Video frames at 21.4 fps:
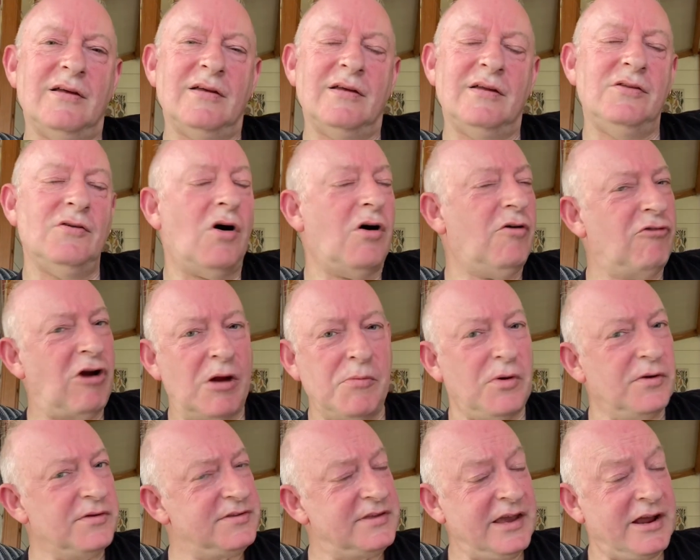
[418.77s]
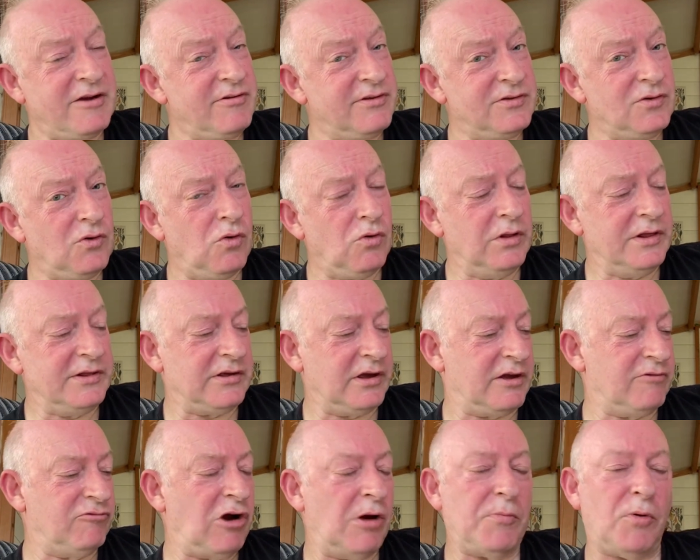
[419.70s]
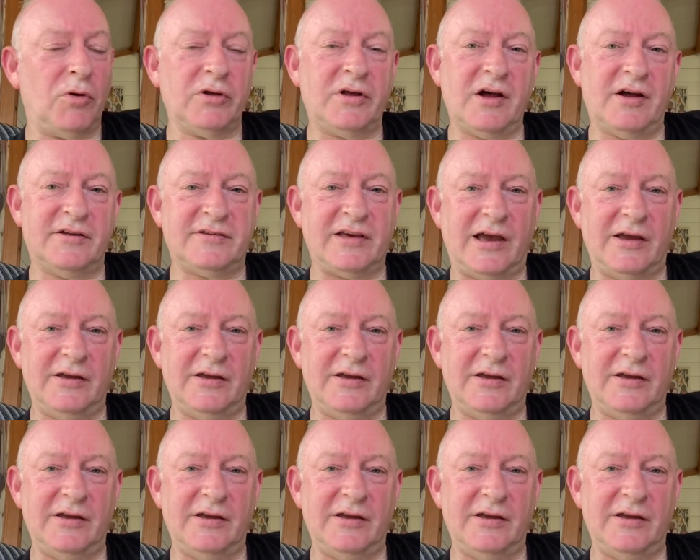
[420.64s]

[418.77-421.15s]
Not a robot sticker at all, it's like a robot cutout.